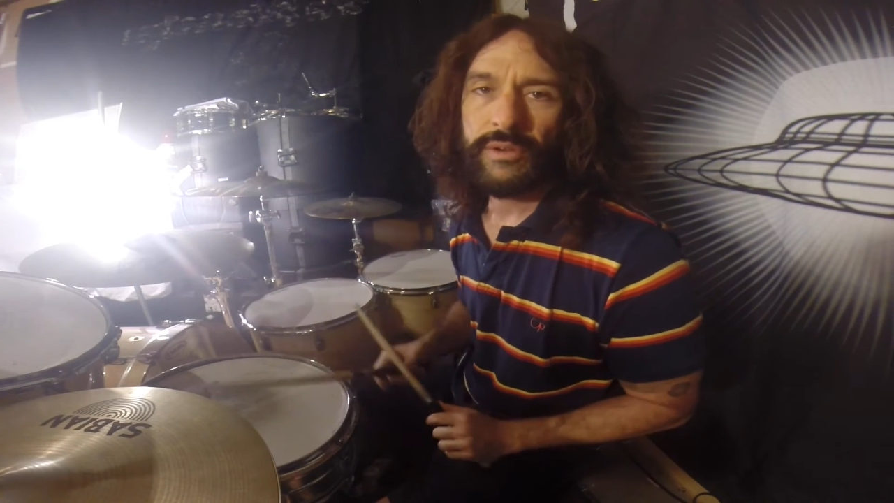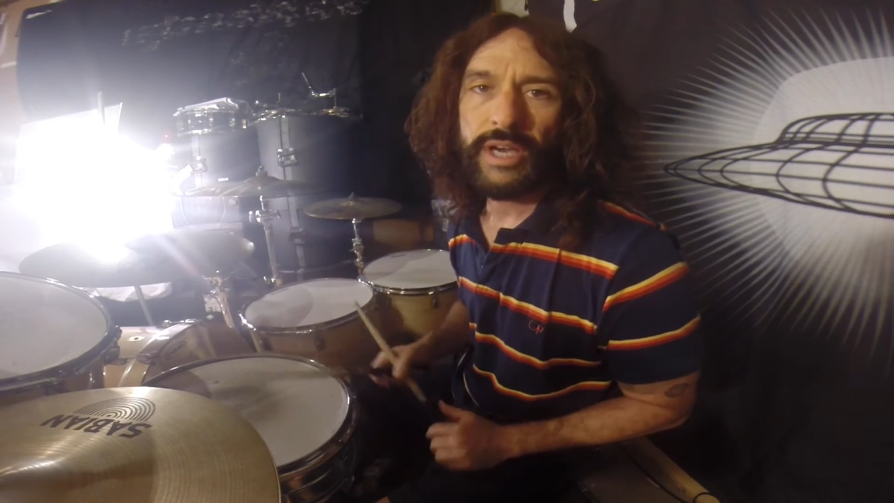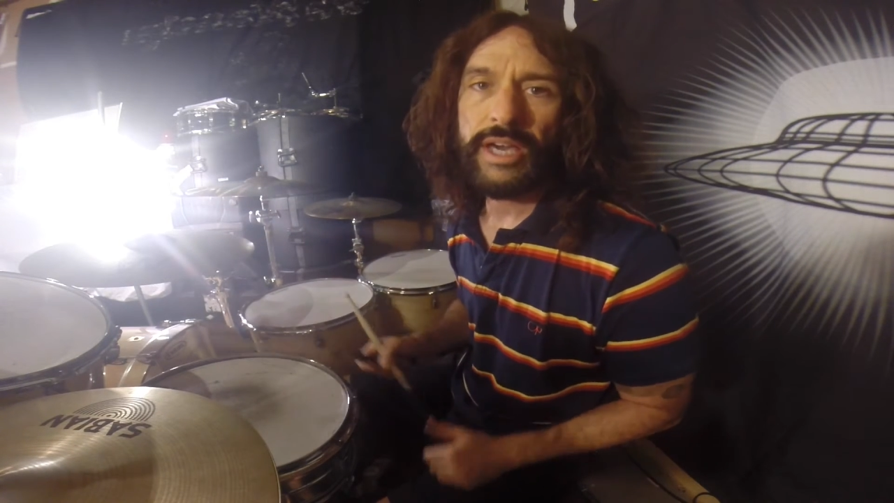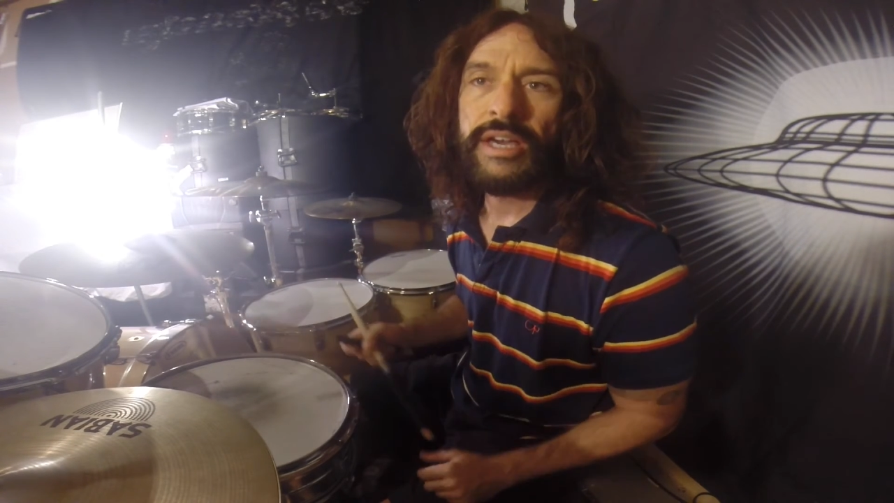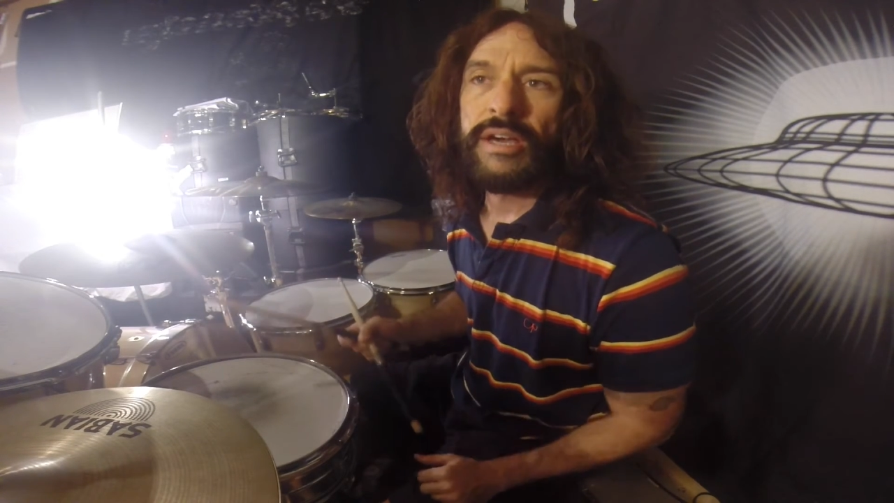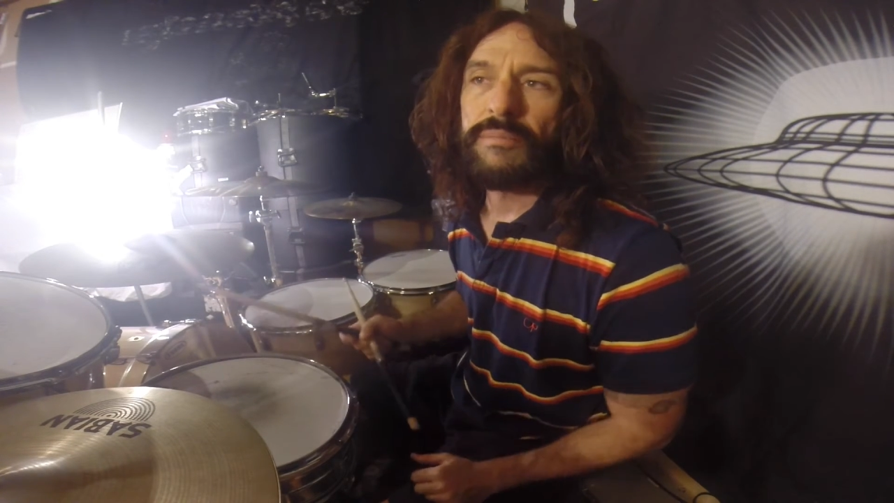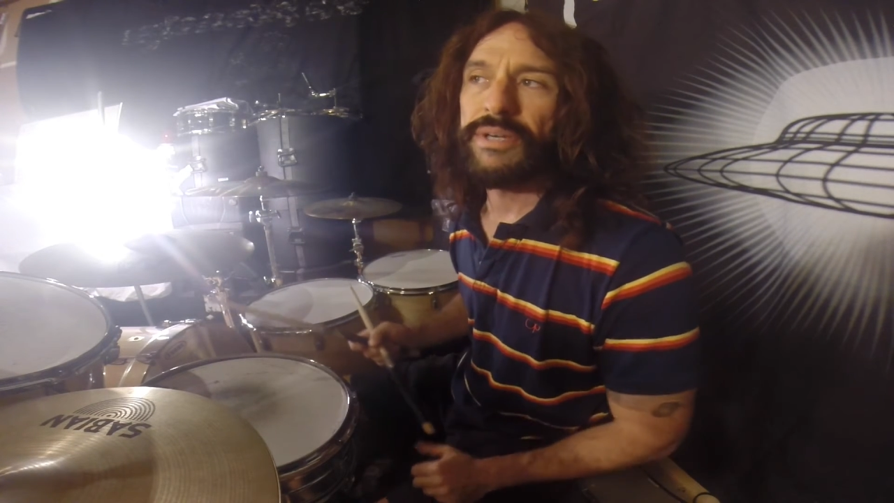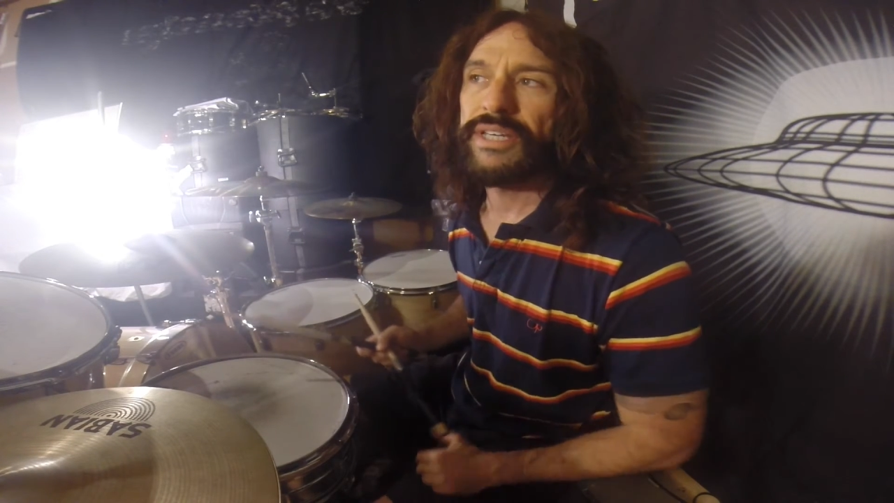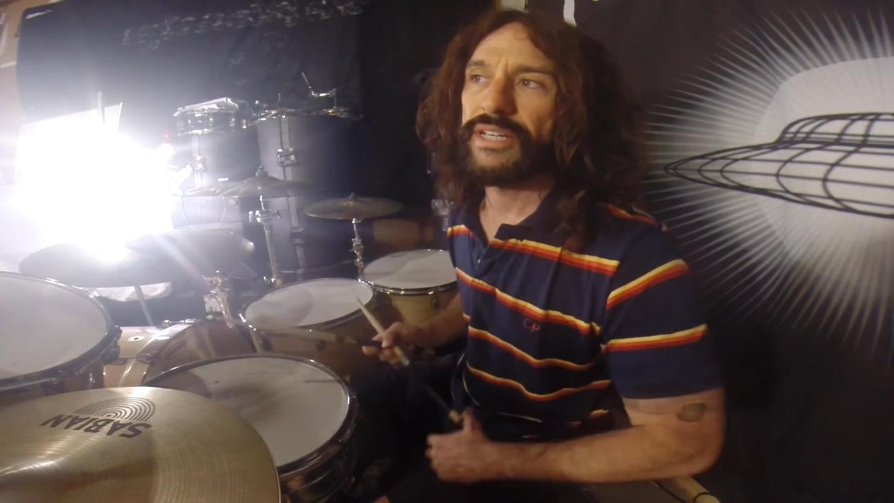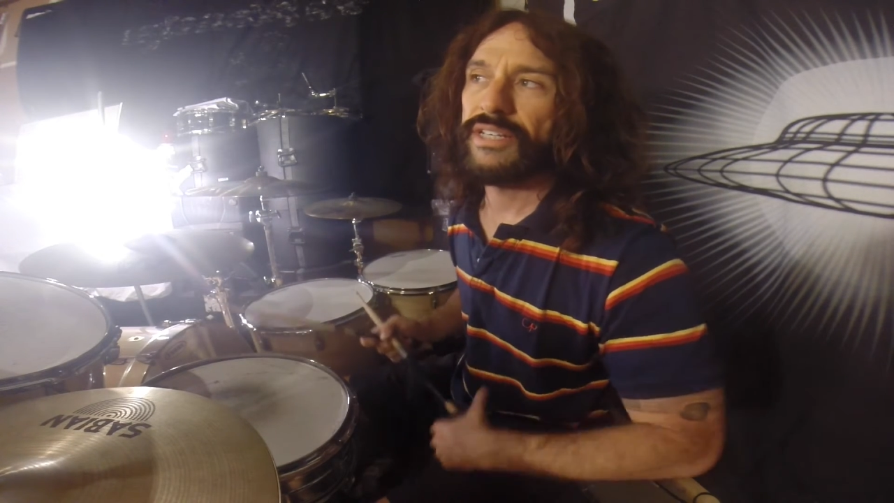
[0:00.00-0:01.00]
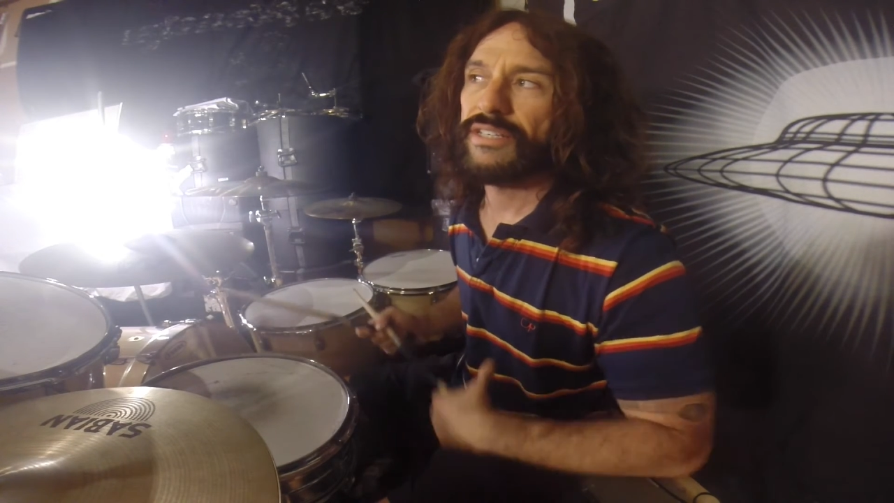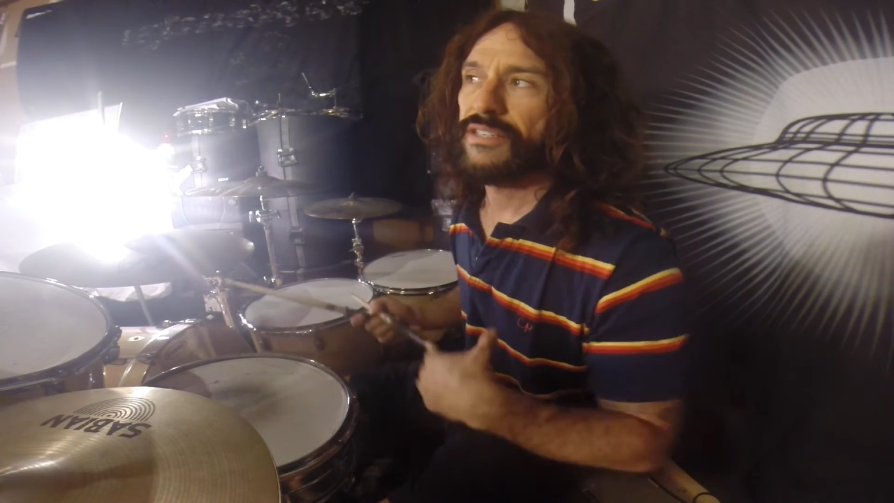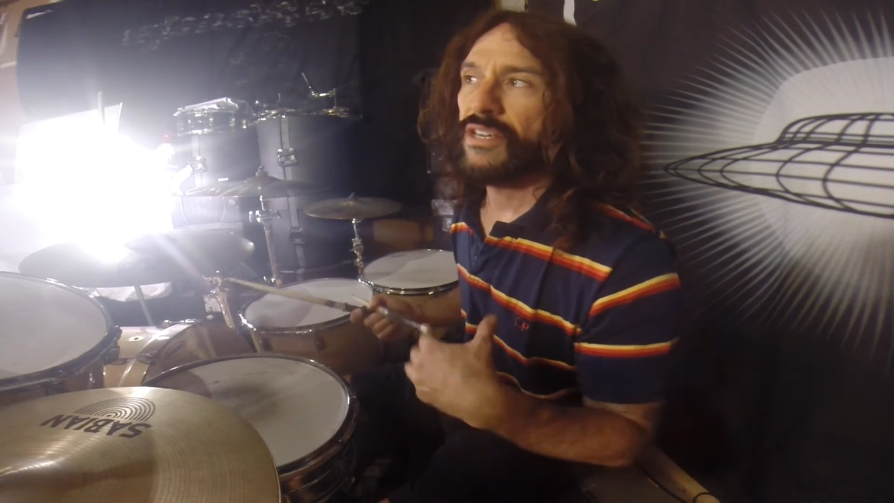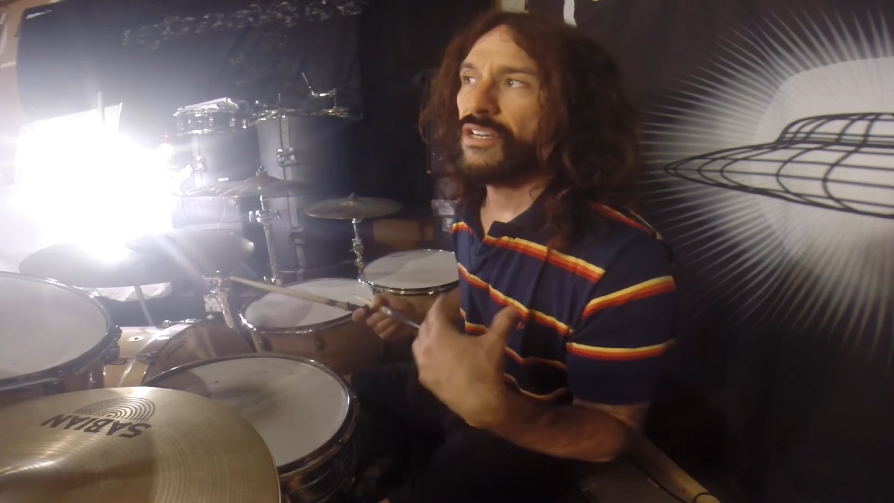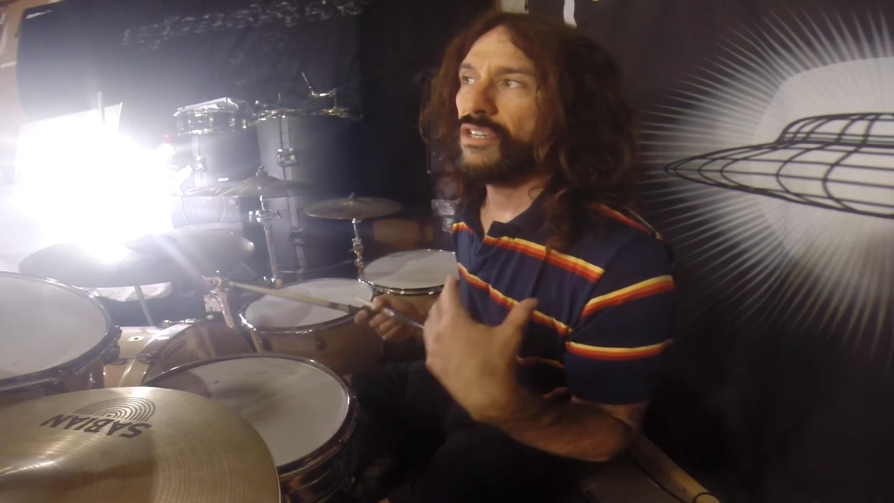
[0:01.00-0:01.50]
Okay, because